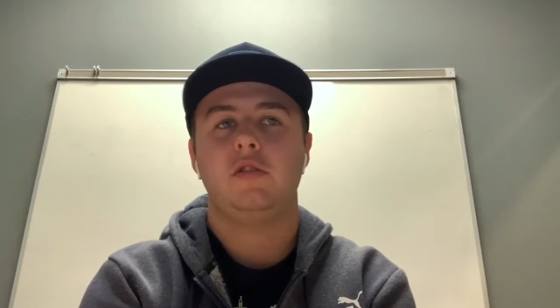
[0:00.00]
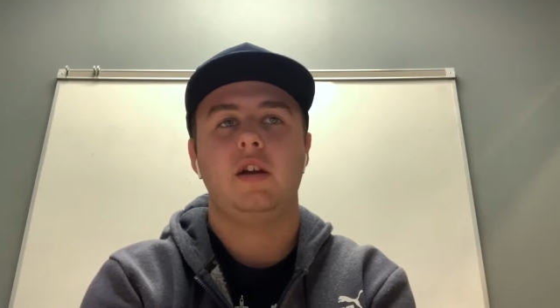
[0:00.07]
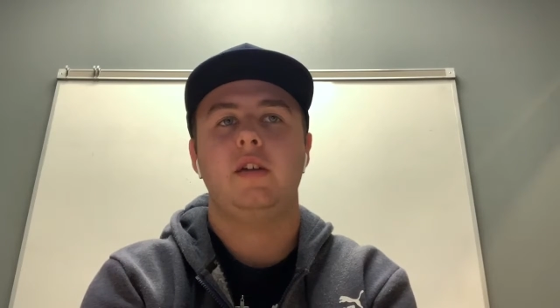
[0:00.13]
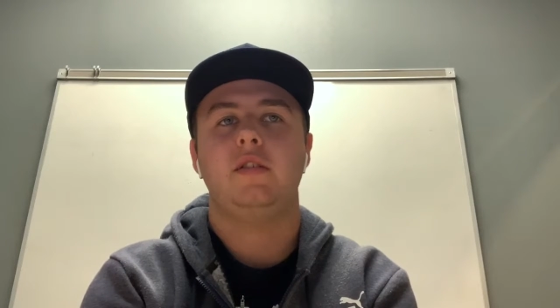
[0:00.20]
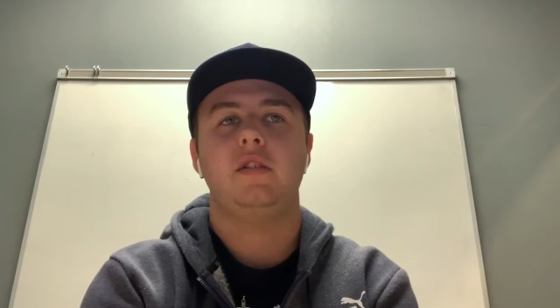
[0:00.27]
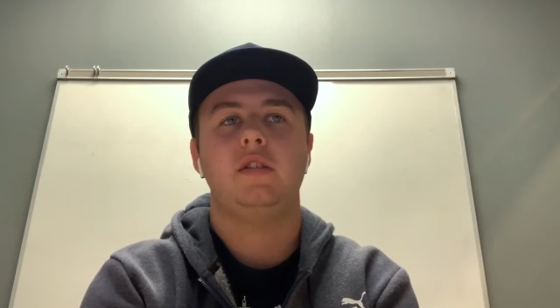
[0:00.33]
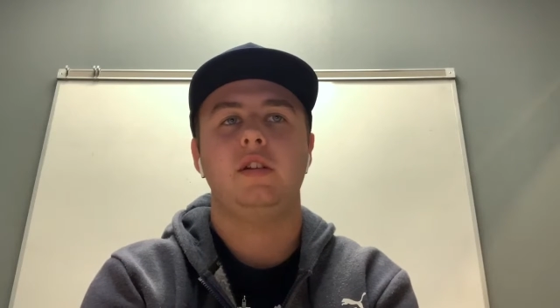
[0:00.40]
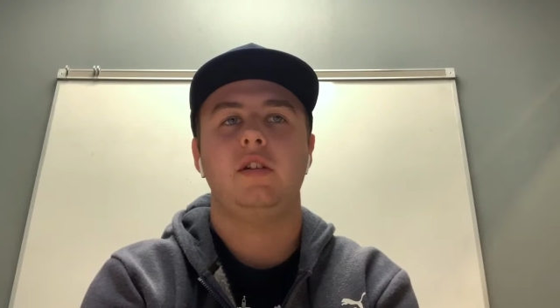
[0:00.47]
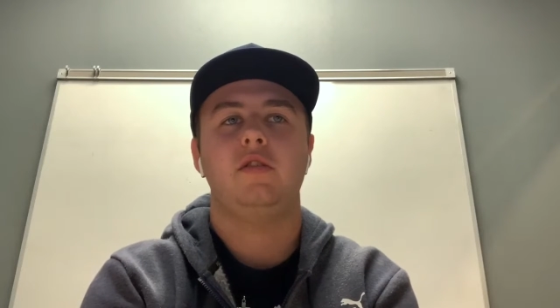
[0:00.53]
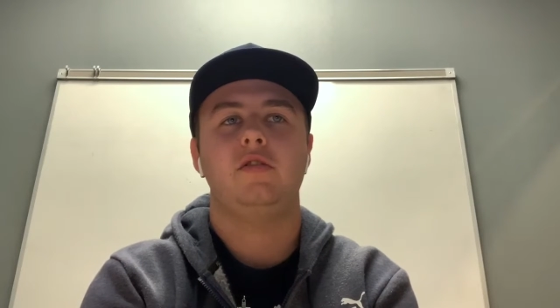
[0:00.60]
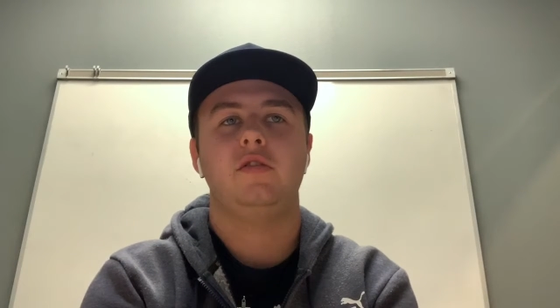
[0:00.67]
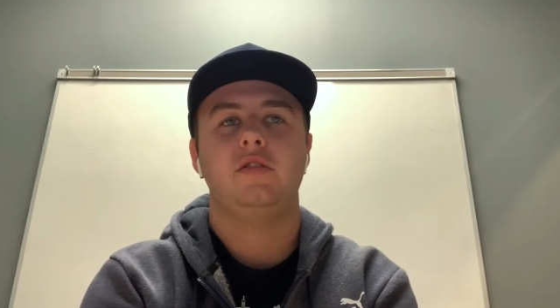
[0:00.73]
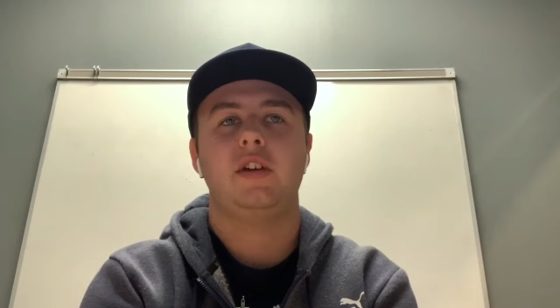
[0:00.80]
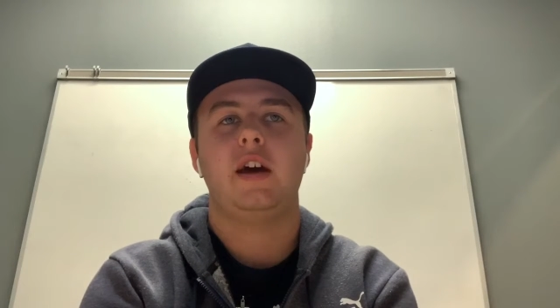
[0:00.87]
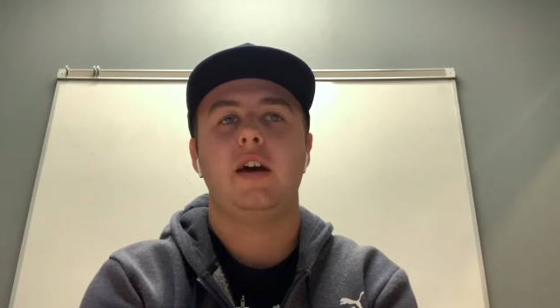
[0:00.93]
I think that's
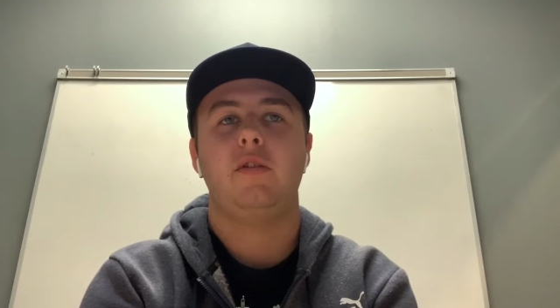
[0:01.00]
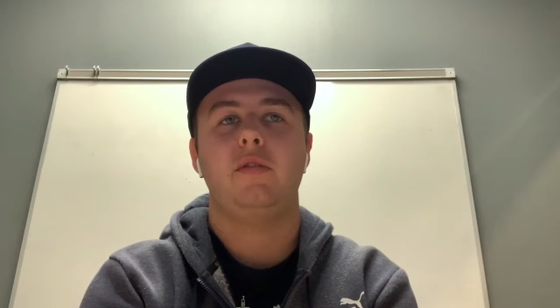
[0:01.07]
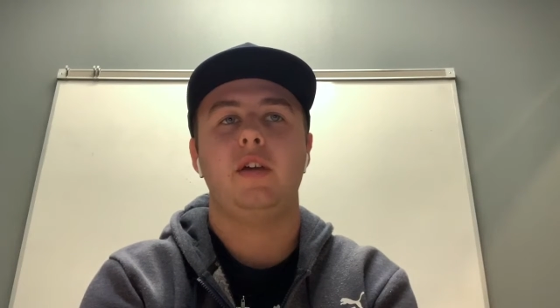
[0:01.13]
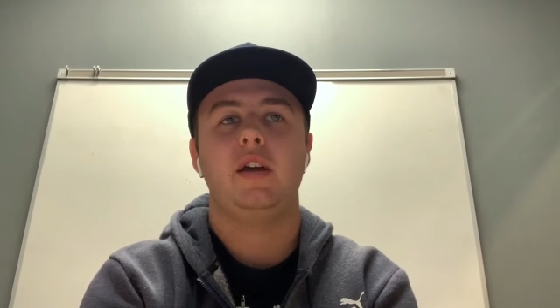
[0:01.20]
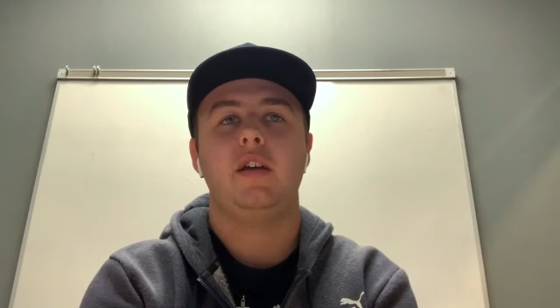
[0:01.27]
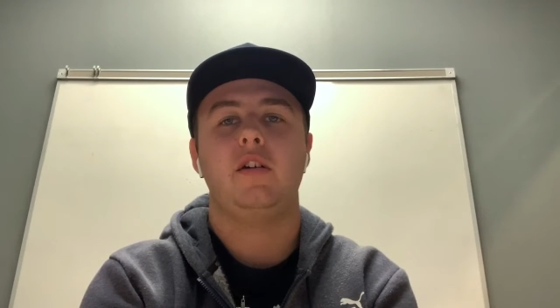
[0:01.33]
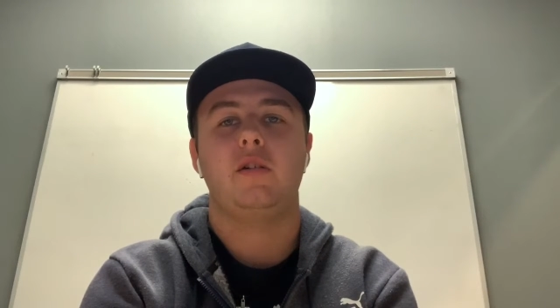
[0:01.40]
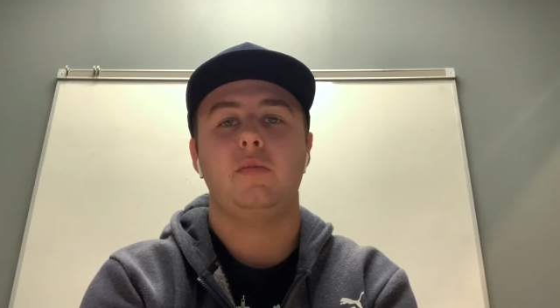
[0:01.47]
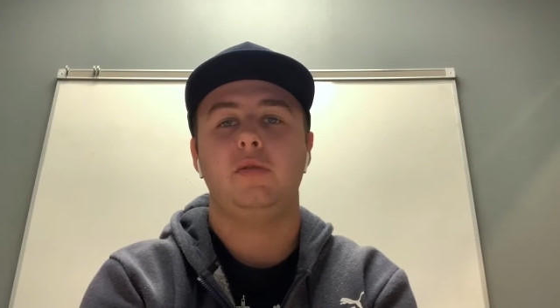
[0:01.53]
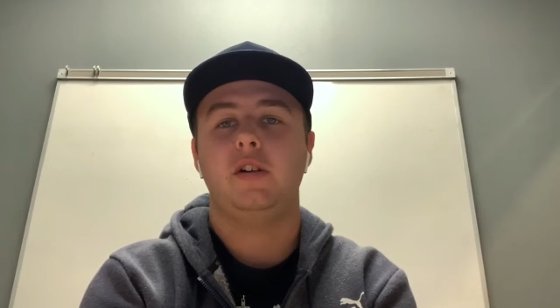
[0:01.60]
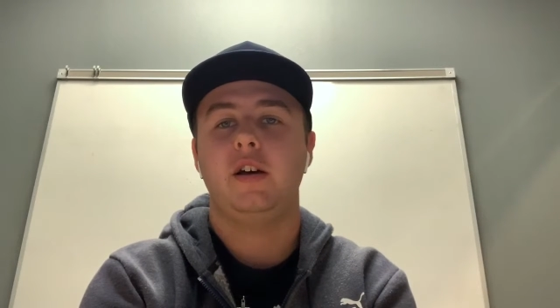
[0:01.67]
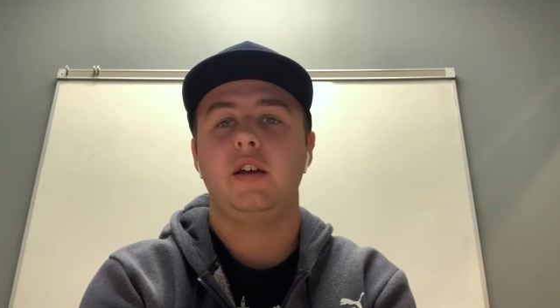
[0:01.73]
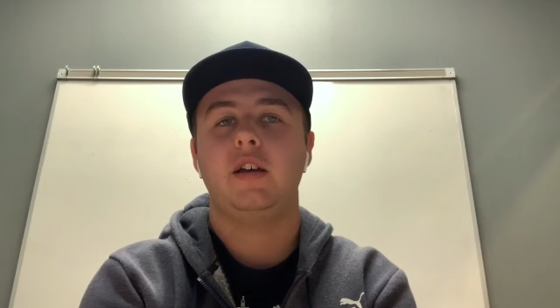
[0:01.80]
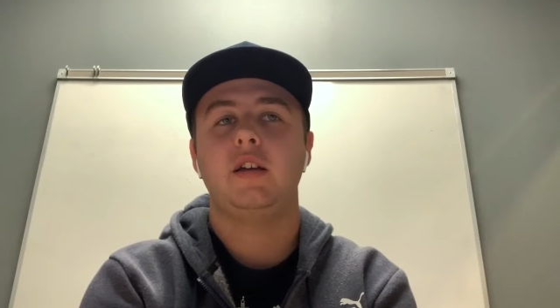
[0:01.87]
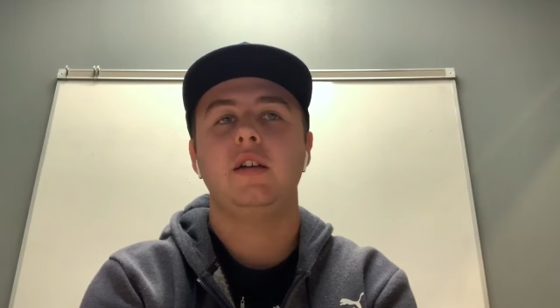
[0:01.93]
just how they are
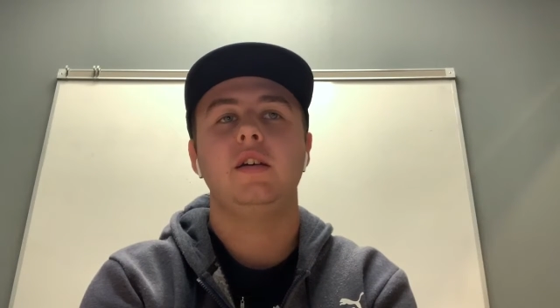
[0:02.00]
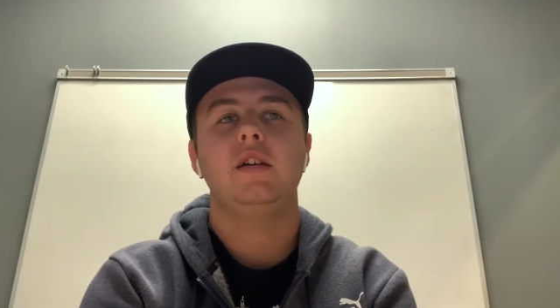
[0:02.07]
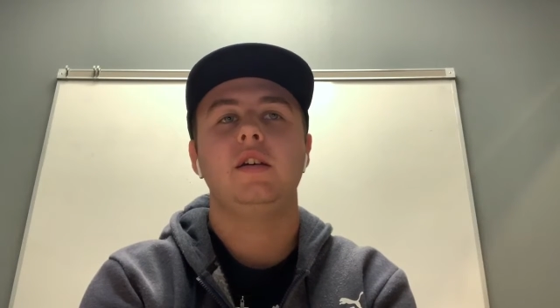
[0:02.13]
playing